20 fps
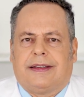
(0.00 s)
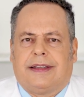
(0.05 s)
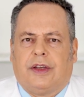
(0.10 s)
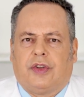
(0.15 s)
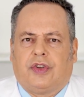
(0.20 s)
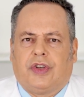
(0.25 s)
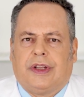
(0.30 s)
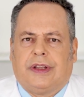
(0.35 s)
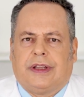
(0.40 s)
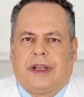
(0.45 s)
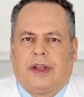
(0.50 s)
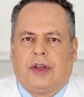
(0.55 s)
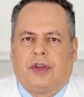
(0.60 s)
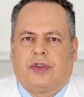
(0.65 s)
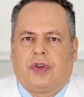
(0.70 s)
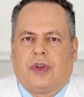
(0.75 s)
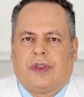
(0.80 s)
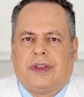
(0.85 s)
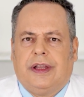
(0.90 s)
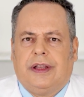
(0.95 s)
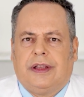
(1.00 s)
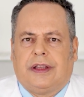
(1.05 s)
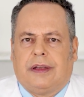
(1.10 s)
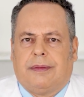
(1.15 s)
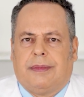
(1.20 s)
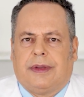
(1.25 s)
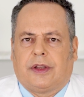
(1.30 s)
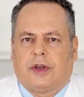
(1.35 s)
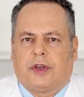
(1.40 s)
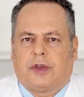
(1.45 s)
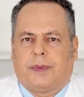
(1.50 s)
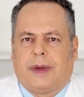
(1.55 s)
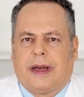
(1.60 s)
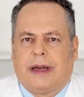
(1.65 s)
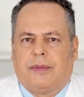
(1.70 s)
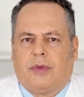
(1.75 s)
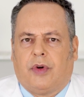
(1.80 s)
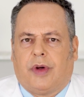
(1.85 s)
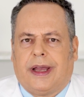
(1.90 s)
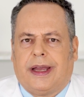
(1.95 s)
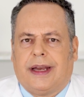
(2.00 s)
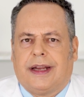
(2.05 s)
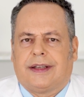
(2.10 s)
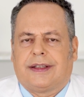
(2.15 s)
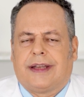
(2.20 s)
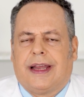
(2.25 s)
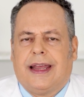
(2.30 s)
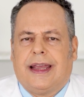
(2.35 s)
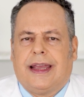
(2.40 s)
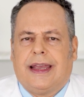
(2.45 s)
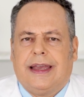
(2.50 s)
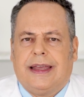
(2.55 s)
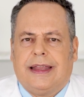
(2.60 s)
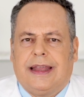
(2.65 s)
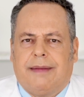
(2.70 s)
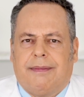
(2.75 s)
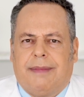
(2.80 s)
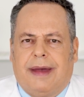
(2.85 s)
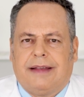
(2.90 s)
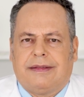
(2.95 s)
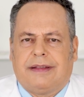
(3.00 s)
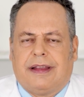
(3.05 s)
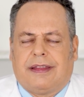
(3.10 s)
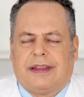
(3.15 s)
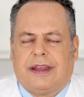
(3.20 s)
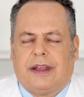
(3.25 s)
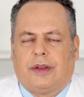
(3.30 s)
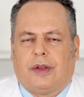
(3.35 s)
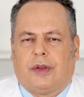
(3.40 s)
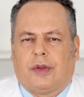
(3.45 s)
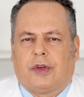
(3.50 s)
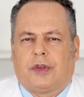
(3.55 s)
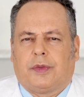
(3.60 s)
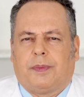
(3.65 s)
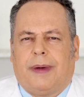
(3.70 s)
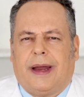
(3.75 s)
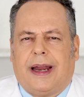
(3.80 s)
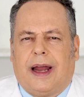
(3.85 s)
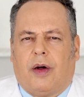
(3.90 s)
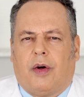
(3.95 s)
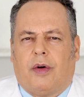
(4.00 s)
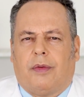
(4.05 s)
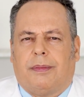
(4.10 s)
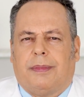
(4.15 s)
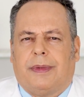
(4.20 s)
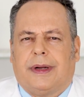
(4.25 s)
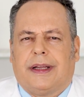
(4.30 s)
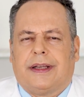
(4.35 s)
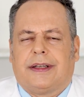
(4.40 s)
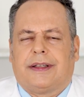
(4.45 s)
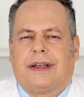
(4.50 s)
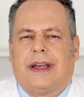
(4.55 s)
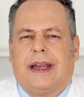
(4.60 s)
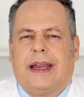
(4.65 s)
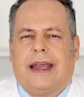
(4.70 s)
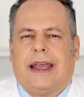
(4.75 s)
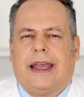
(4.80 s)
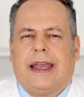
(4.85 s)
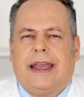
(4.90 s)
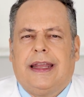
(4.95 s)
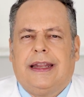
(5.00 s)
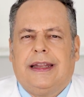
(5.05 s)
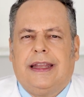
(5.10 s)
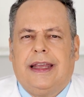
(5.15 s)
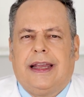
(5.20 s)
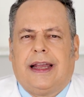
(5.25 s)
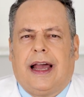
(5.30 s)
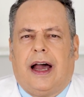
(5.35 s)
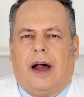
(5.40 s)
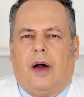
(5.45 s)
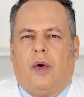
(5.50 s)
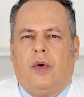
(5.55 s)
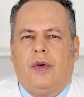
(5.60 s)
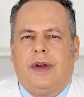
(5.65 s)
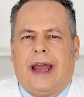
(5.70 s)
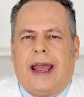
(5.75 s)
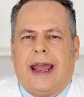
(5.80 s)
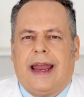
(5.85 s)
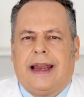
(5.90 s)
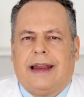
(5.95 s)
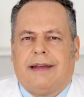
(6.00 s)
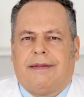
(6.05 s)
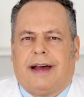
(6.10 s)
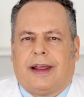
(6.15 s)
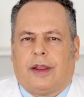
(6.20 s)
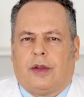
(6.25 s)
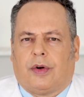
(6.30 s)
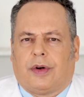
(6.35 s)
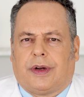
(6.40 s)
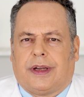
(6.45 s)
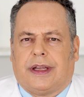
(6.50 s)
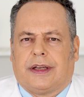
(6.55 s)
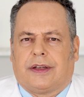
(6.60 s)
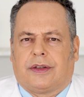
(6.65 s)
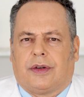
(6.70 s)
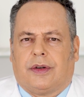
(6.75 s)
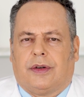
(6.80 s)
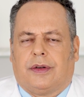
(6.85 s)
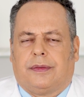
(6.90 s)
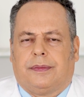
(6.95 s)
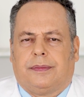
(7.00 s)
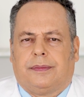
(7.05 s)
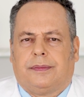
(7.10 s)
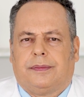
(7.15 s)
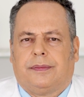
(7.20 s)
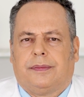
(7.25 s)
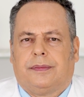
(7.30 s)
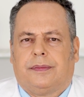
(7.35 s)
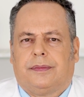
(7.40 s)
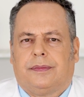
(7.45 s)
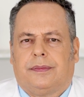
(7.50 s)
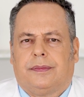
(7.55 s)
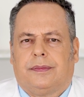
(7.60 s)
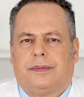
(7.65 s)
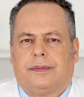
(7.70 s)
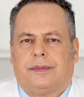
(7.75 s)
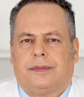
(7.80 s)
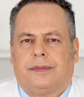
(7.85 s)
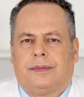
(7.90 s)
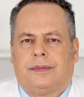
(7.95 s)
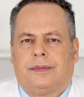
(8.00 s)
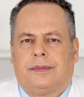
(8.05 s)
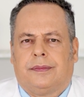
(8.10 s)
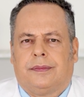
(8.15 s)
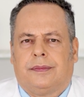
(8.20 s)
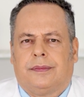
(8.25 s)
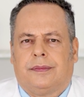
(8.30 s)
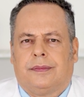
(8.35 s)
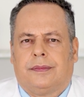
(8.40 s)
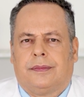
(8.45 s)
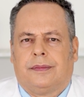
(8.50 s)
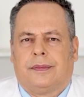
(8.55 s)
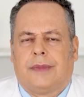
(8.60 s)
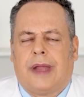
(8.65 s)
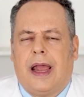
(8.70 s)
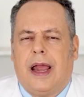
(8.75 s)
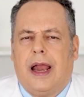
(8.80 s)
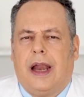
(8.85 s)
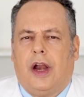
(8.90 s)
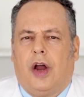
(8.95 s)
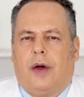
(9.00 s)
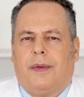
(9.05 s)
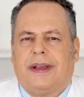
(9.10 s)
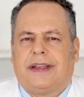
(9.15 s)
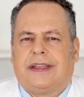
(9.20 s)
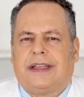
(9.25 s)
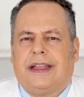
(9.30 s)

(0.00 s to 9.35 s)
The cause of obesity is multifactorial, but appears to be, at least partially, mediated through genetic mechanisms.